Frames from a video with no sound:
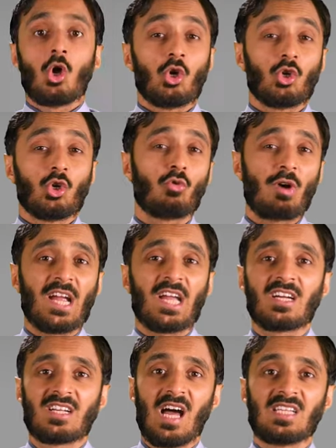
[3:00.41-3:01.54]
You're
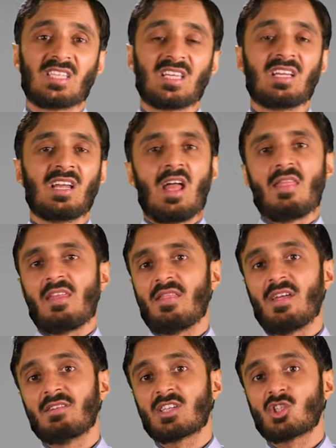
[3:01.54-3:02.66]
recognizing that
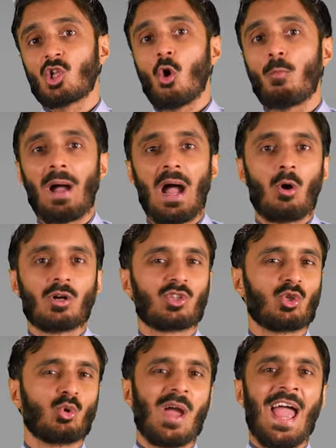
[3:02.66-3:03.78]
there is no power to
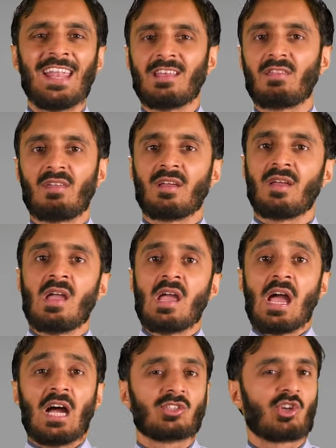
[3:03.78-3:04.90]
do anything
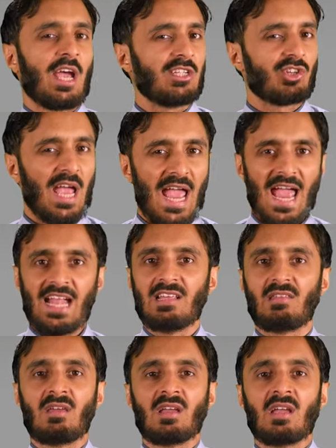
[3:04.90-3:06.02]
and change
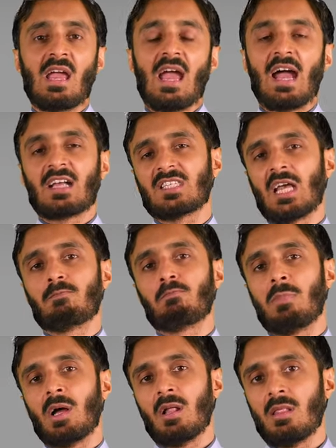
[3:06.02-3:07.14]
anything except
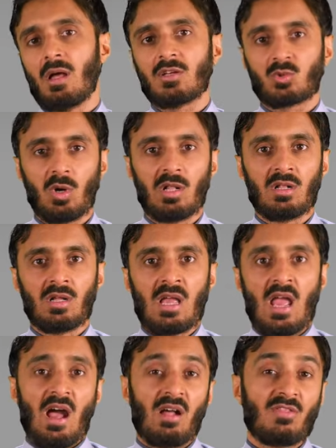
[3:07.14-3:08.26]
by Allah's will,
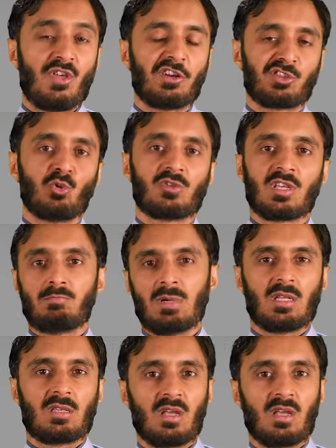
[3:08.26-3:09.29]
and thus you submit to